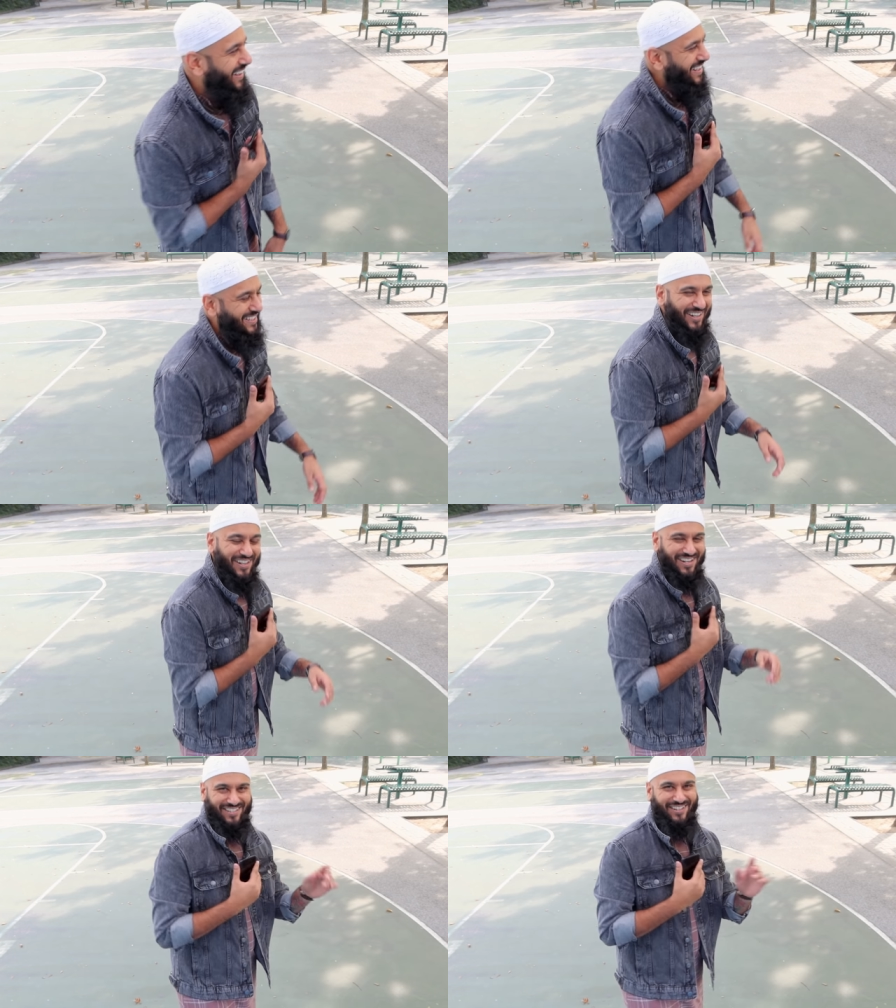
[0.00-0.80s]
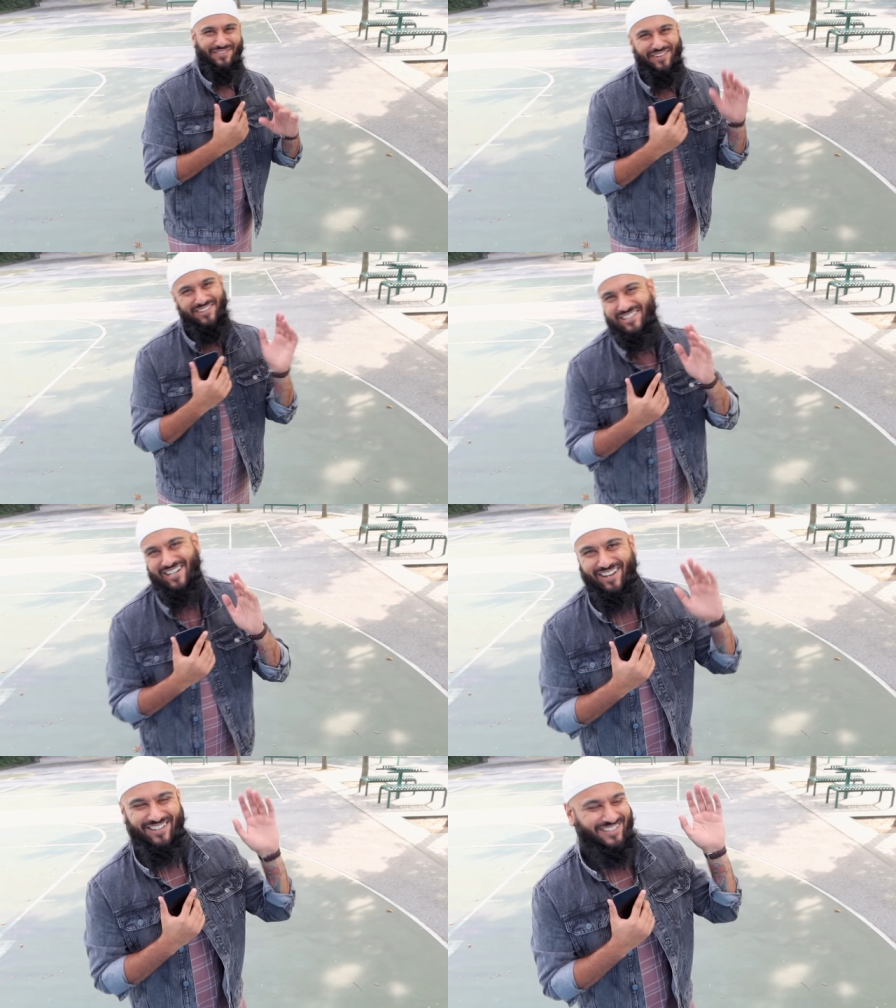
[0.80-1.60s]
Yesterday, yesterday's you should
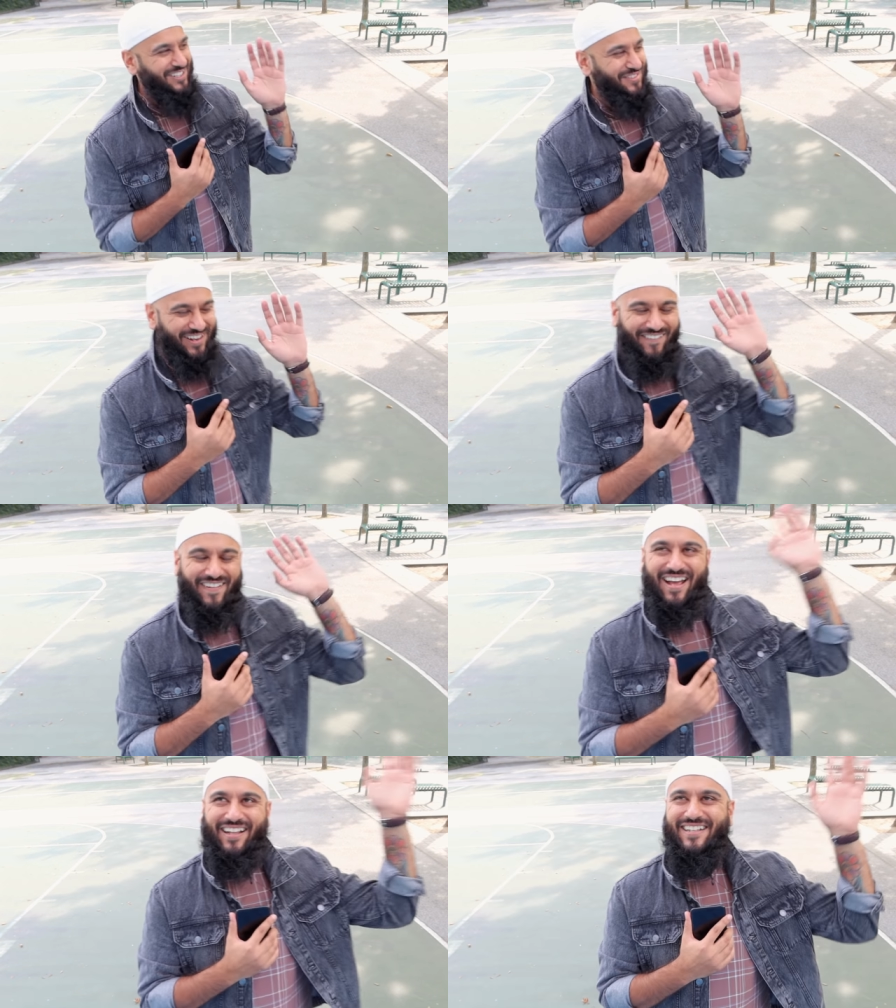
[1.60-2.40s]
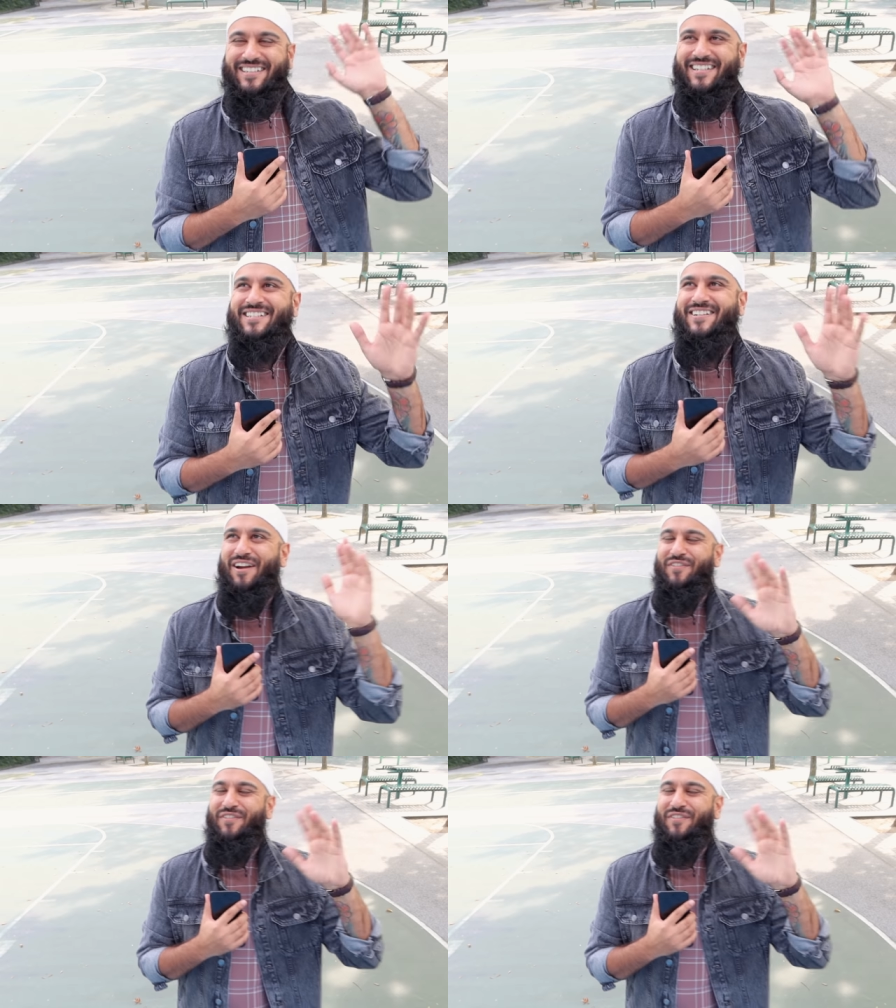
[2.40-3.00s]
check out yesterday's video. The sister, I